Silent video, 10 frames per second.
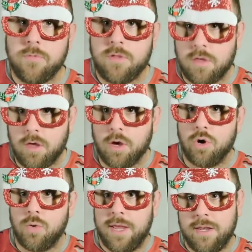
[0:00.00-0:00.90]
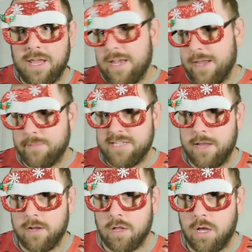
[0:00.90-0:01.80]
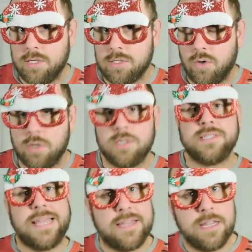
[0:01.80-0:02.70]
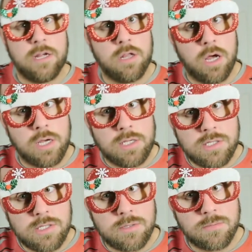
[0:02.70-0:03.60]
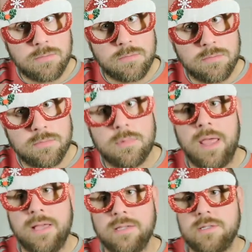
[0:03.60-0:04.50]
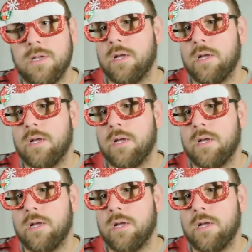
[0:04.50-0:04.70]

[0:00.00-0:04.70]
to go and kidnap Santa Claus, or Sandy Claus, as